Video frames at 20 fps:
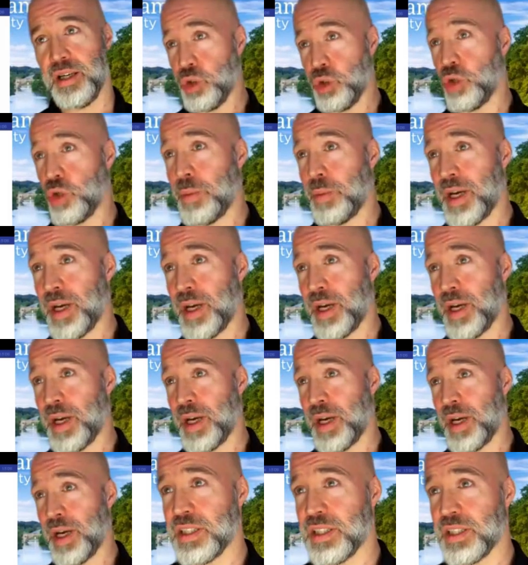So I'm going to talk about
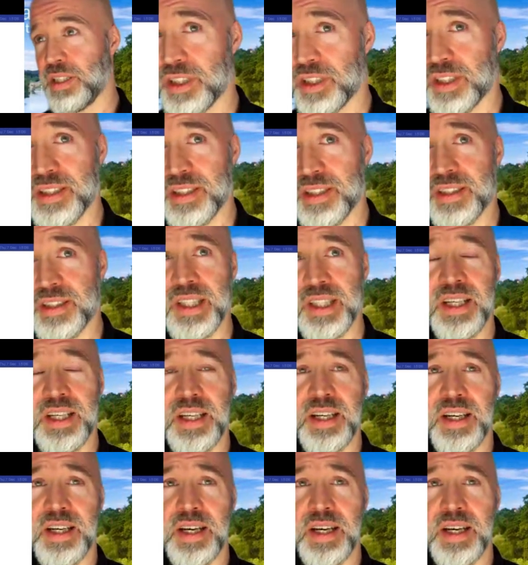these experiences,